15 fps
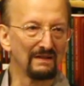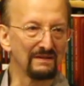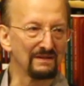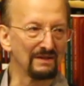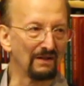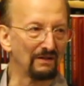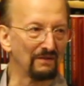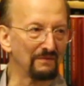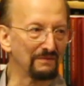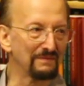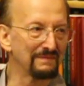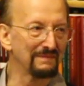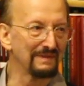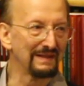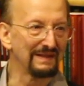So
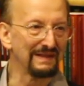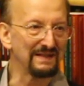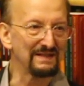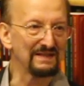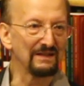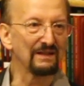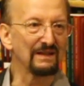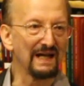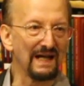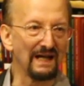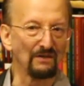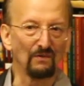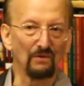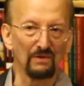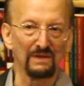he still
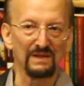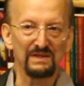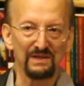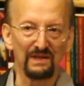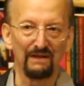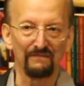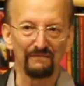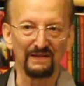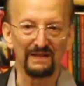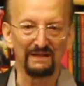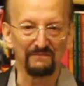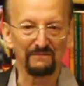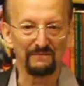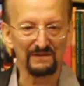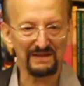had all the stuff, and it
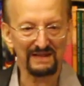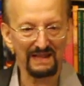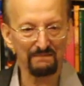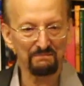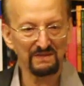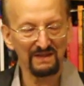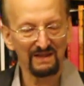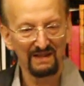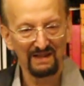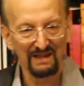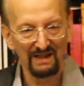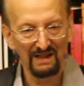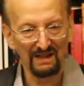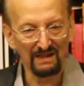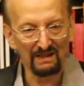was kept
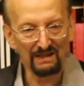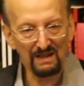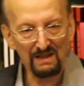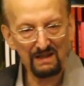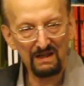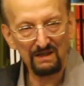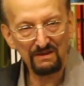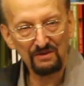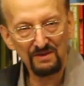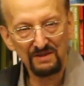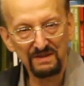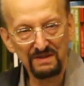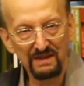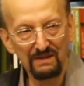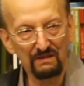in a large
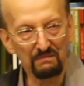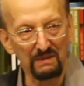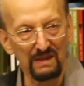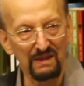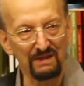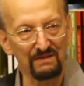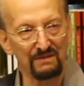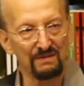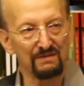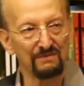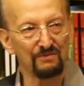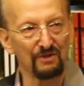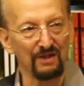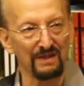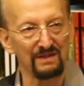steel-bound
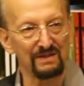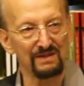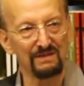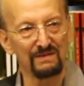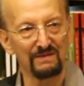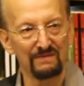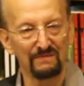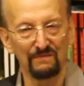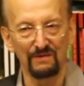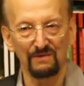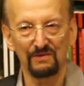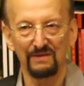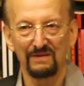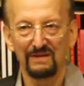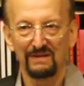chest,
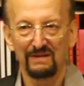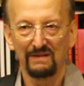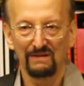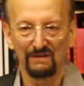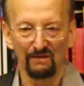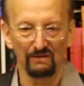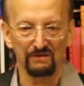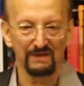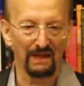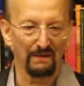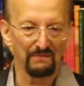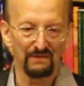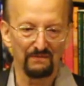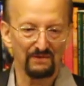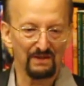which locked
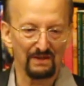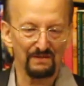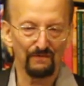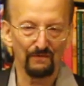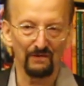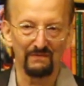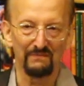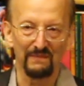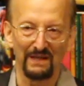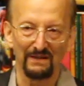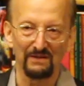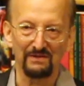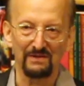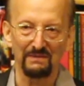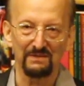up, and it was just full of
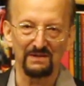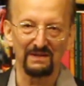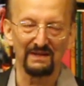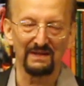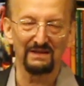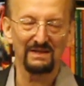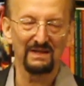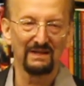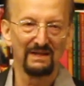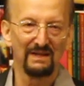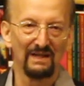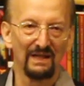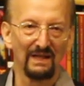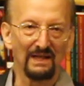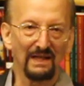manuscripts and things.
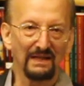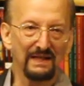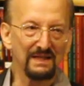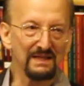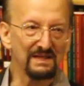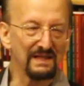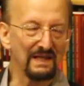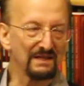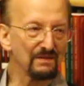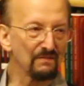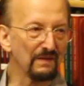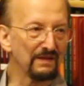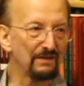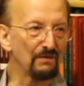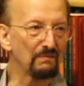And I guess that's
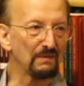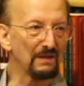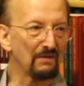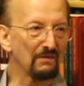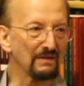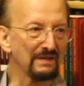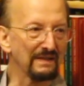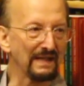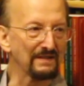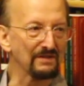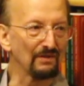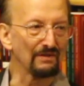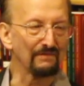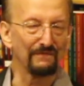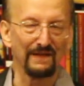when you belong to that
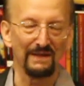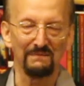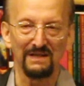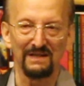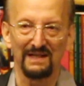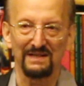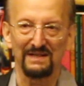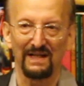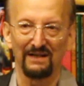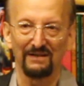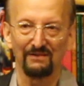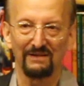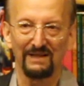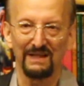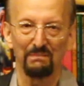sort of family, that's how
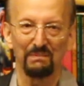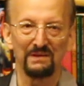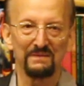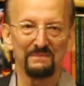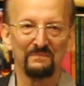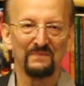you keep it.